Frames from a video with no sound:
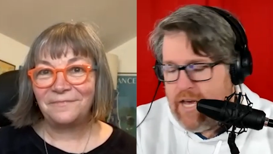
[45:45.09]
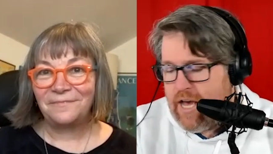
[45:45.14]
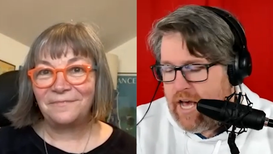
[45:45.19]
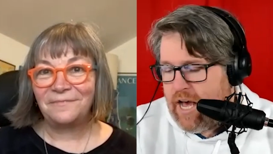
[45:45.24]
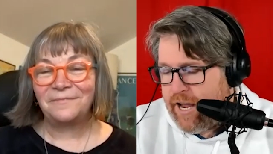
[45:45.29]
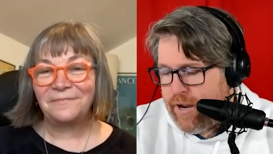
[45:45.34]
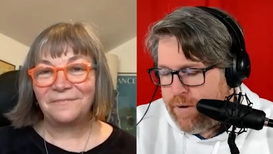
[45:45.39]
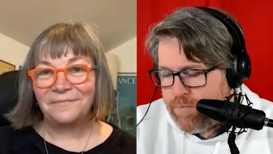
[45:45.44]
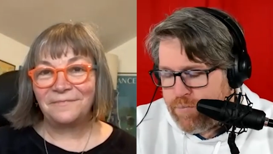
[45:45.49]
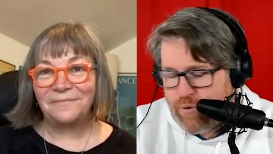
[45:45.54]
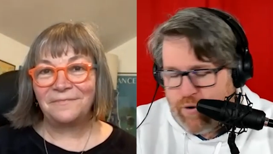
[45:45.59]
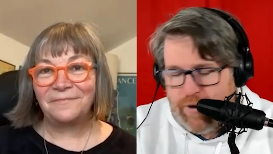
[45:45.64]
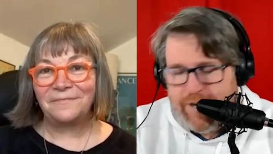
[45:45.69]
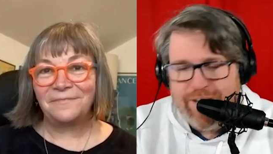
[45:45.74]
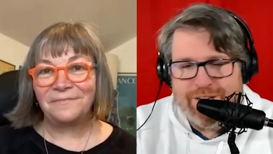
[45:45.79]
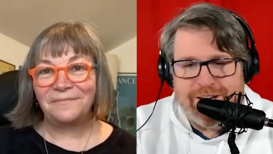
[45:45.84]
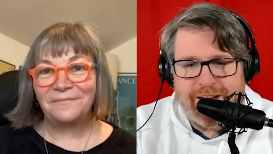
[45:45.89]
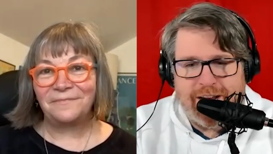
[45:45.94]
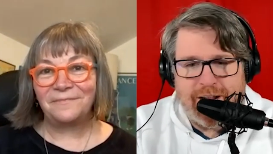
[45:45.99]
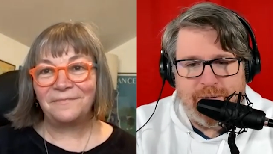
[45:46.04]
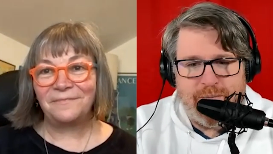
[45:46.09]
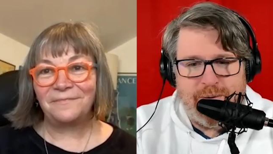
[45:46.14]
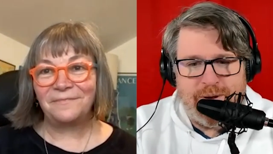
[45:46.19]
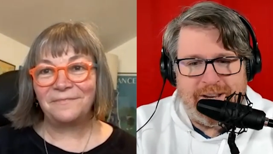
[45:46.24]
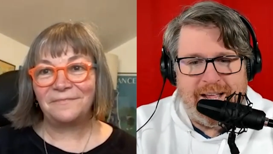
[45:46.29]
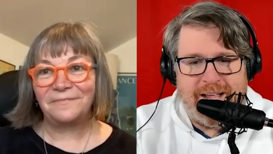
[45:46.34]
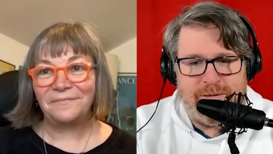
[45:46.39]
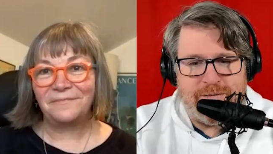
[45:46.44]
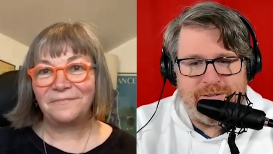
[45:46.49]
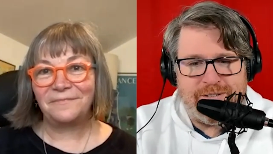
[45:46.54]
Speaker 1: I appreciate it when
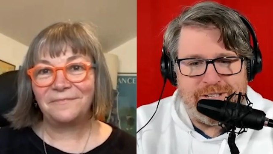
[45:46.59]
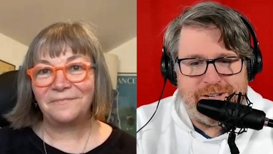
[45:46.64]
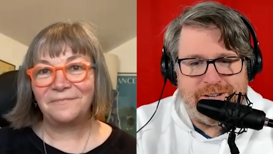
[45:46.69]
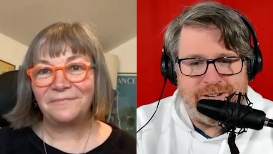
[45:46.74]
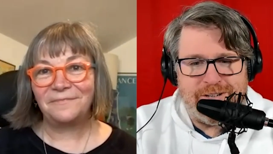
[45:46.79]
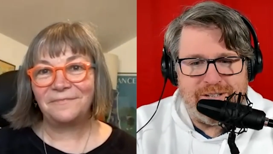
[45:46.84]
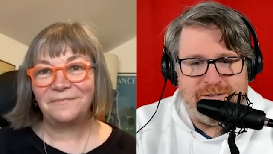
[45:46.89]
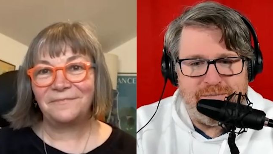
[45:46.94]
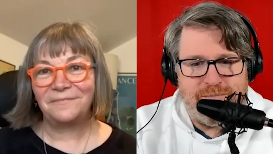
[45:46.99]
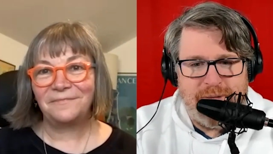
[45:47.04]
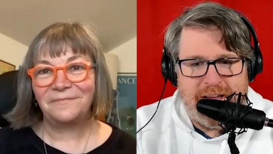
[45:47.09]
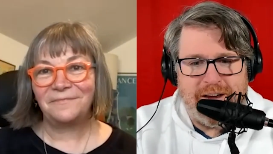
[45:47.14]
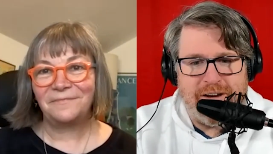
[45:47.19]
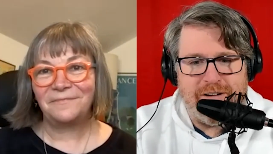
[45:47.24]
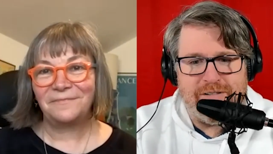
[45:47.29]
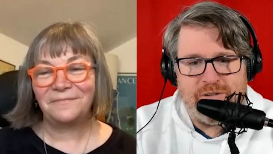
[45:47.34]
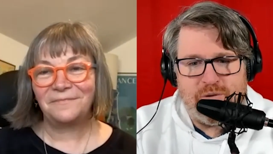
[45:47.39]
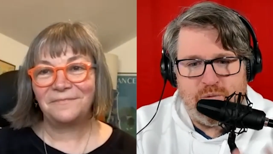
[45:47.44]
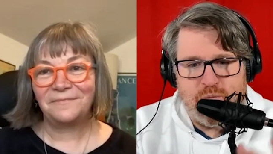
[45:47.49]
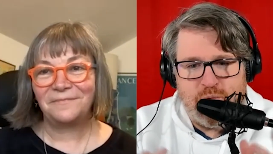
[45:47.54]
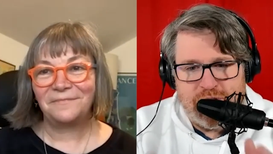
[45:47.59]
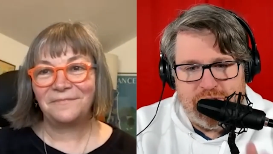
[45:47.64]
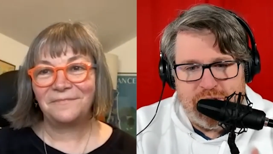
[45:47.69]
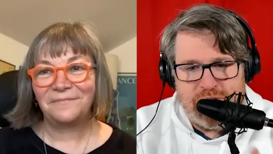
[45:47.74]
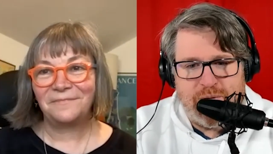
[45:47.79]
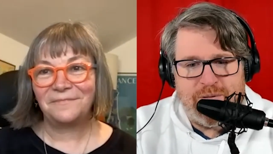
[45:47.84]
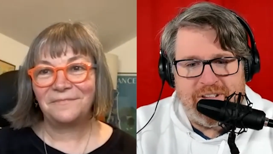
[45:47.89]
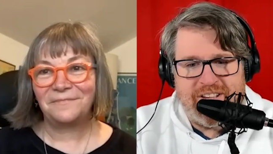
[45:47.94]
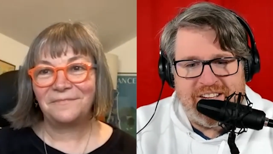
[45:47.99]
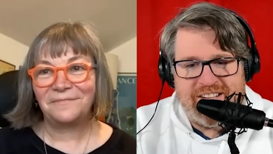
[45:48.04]
councillors and mayors will
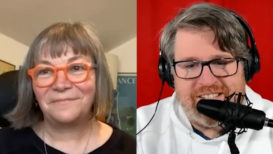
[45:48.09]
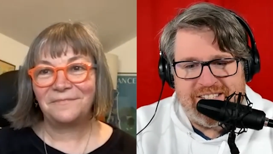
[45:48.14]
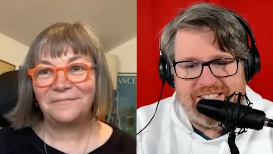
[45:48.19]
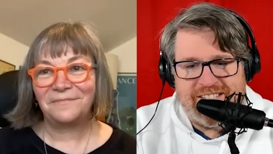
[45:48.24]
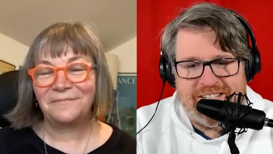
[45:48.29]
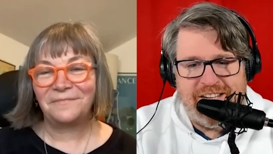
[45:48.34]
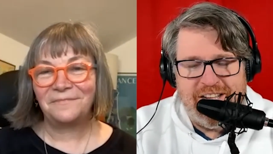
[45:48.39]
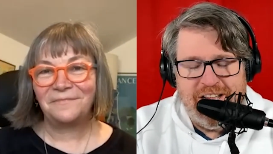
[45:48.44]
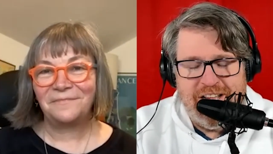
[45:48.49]
do this. And